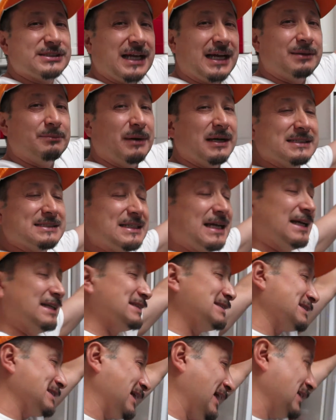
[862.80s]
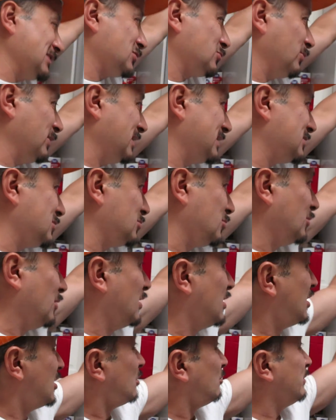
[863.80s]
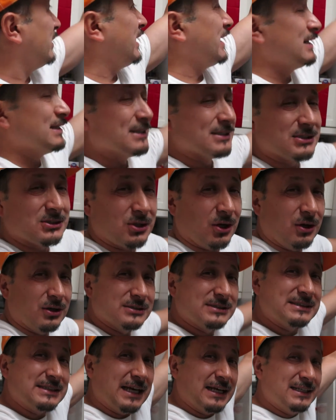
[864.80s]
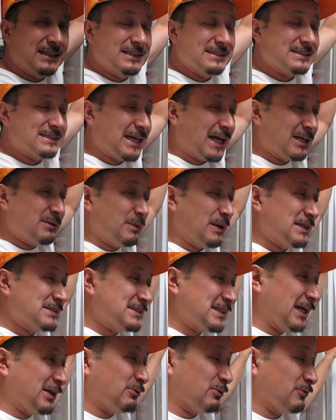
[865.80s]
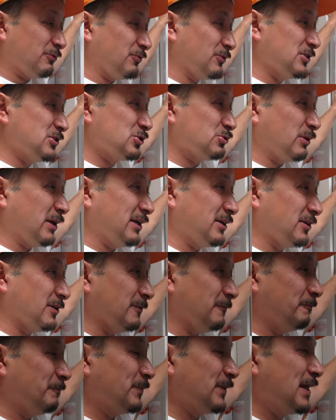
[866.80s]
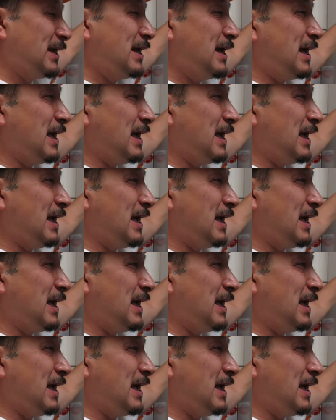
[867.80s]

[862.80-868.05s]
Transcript: side by side, is a catch twenty-two. We had this tall standing side-by-side refrigerator,